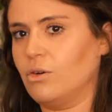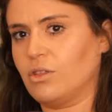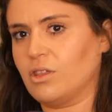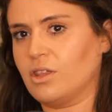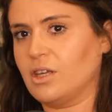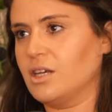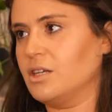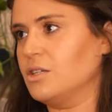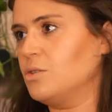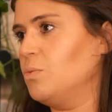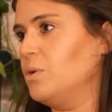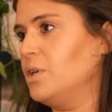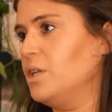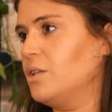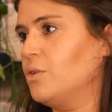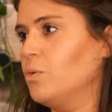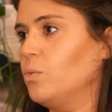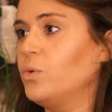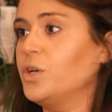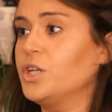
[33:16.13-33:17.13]
We
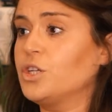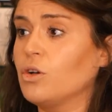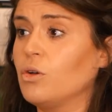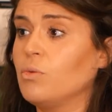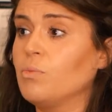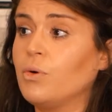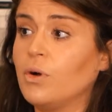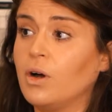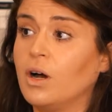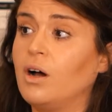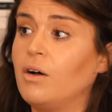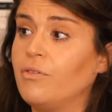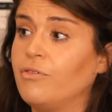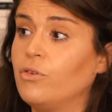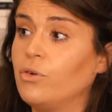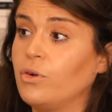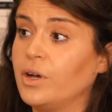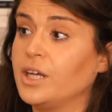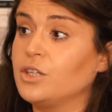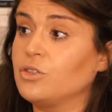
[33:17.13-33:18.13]
don't put our forehead on
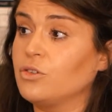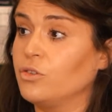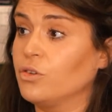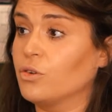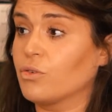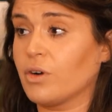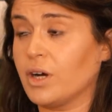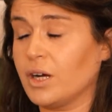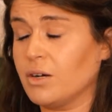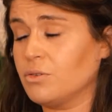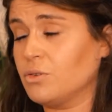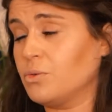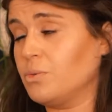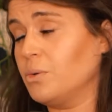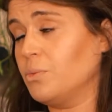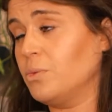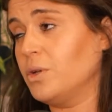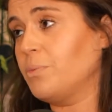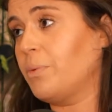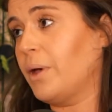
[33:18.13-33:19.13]
the ground when we
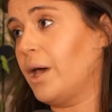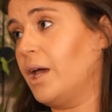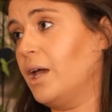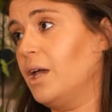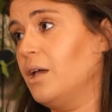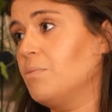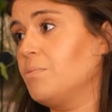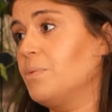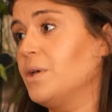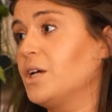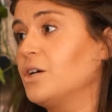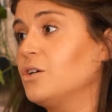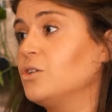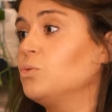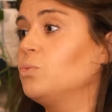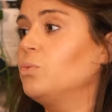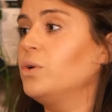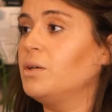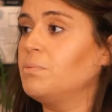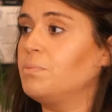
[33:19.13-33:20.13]
pray, because we
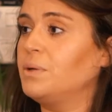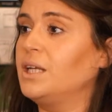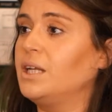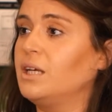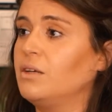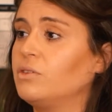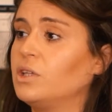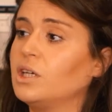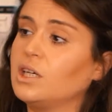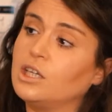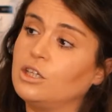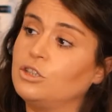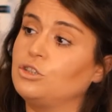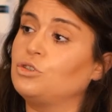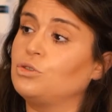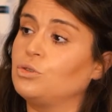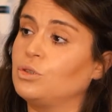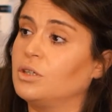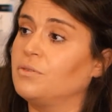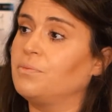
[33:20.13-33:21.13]
believe that he shouldn't have
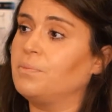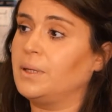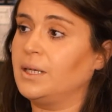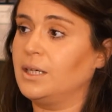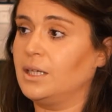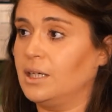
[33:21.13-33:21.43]
been killed.